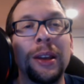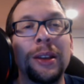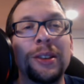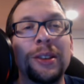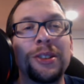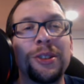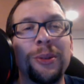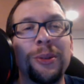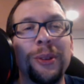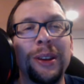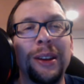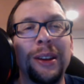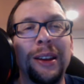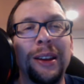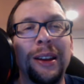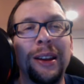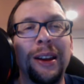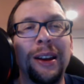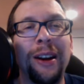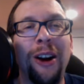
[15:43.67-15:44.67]
So
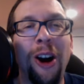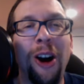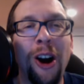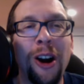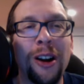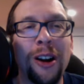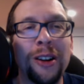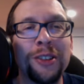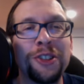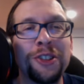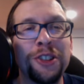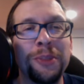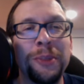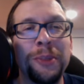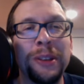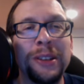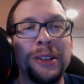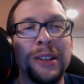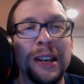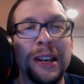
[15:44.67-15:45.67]
r should
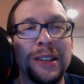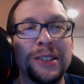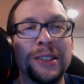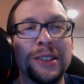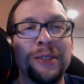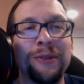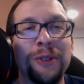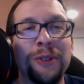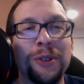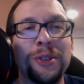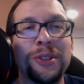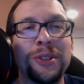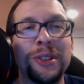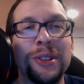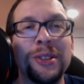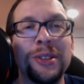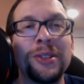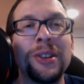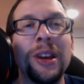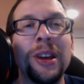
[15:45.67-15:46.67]
be tested
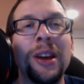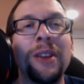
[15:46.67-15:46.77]
versus